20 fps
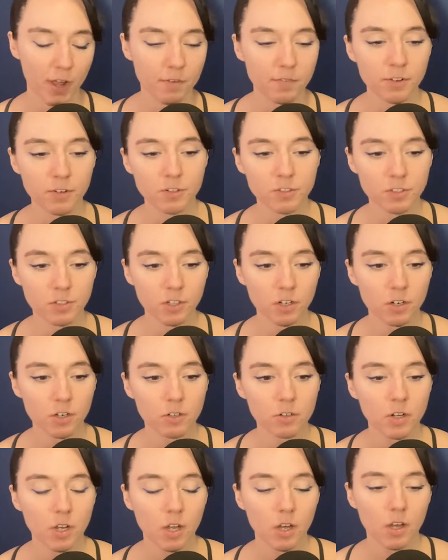years
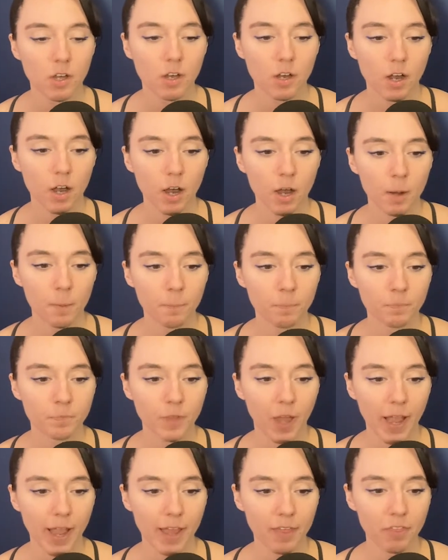ago, I
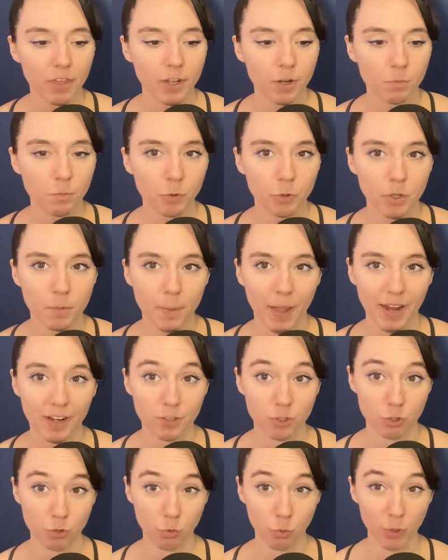had like a really
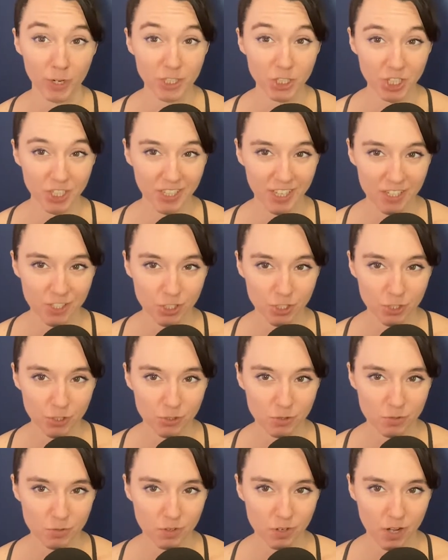bad twitching
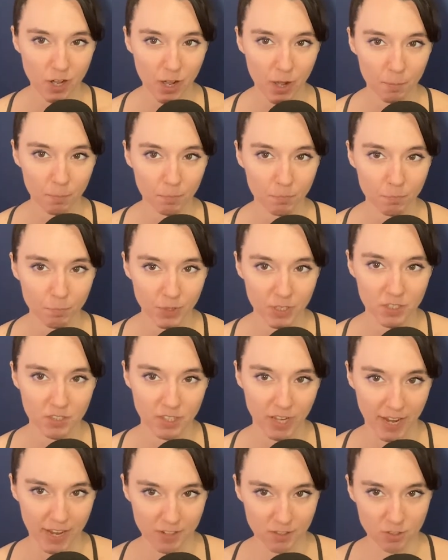issue because
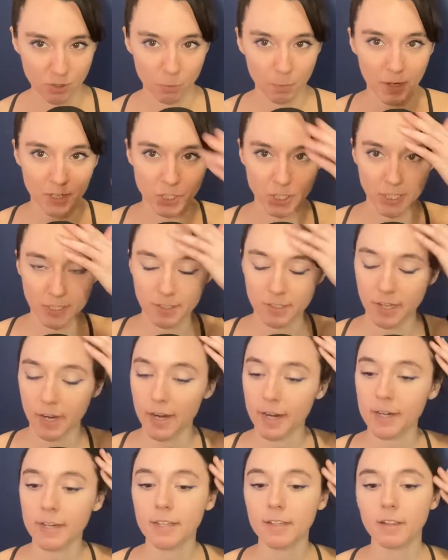I had so much
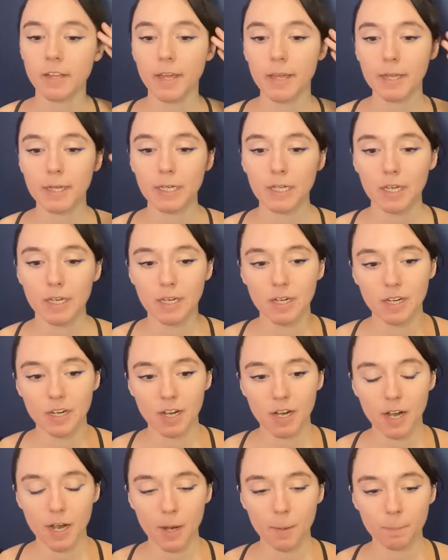anxiety. Like
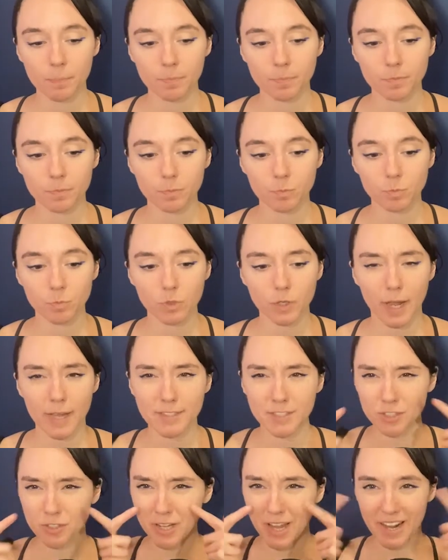I
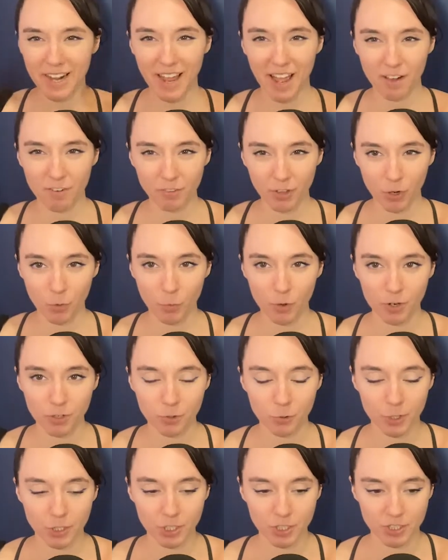still kind of have like weird
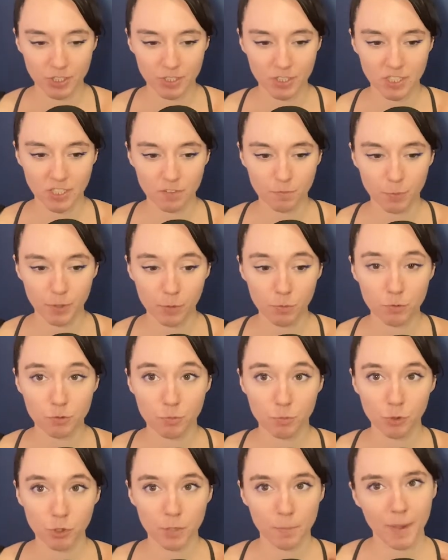twitches and stuff, but it was
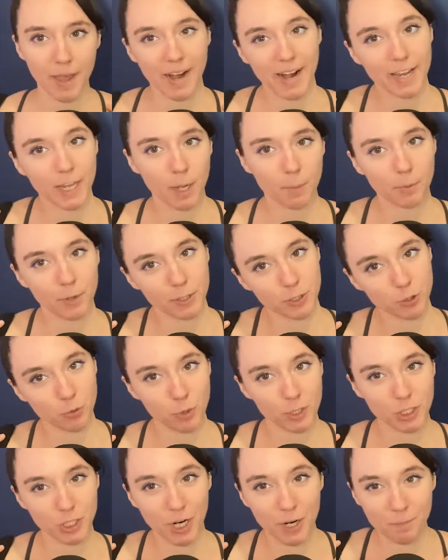really bad. I kept like
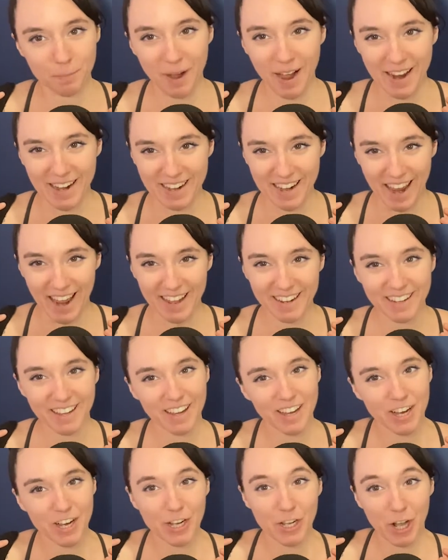twitching my neck
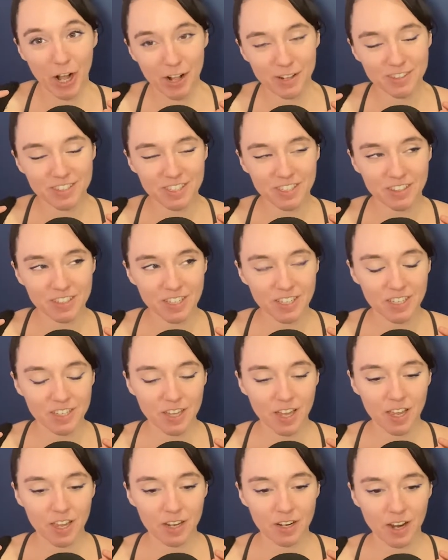
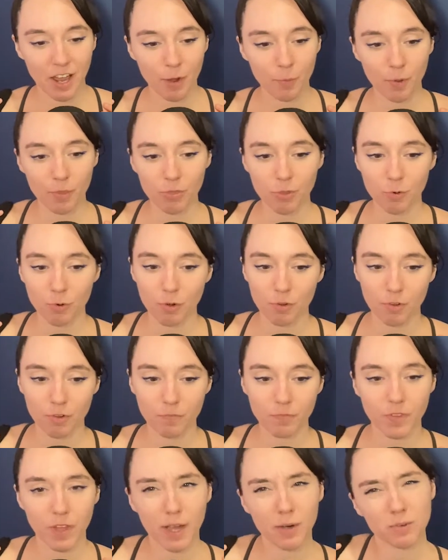constantly. And I went through
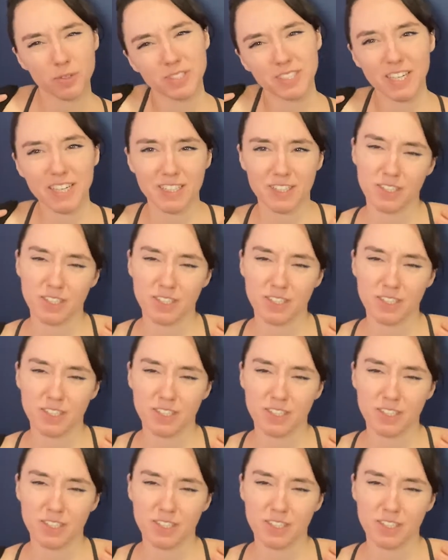I was like